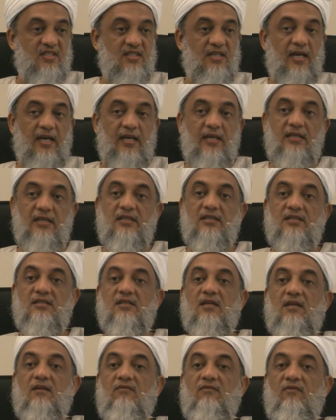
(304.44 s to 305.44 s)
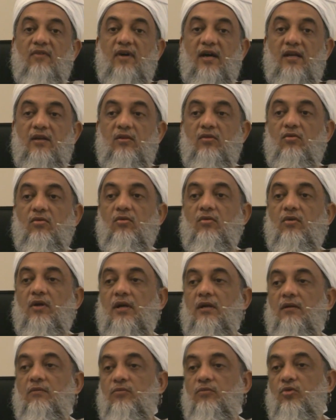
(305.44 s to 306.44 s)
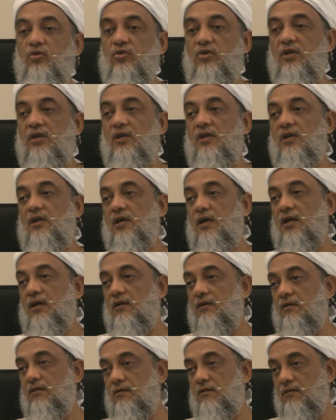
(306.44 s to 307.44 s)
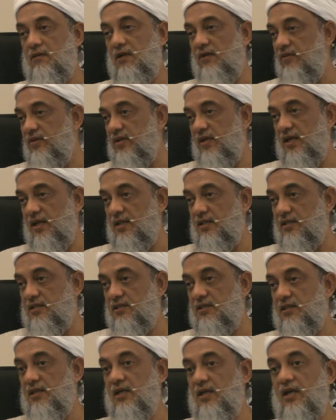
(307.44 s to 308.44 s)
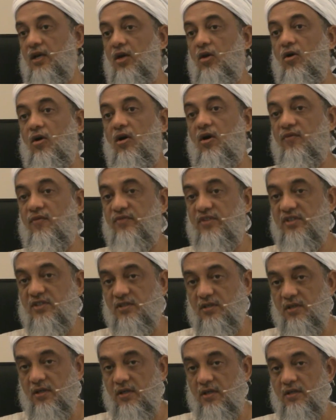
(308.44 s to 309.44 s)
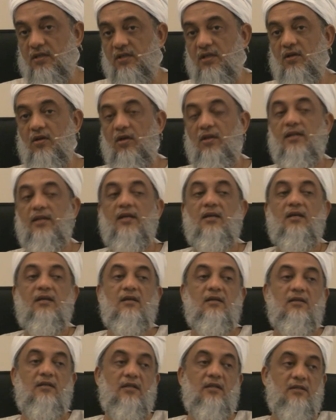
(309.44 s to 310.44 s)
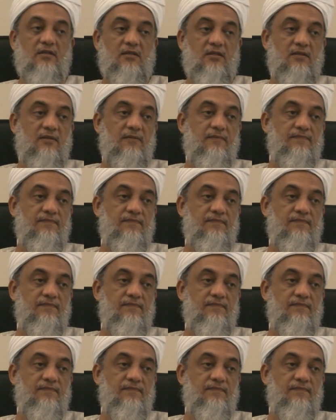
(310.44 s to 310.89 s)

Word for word: size and value and beauty and everything else of this earth and all that it contains.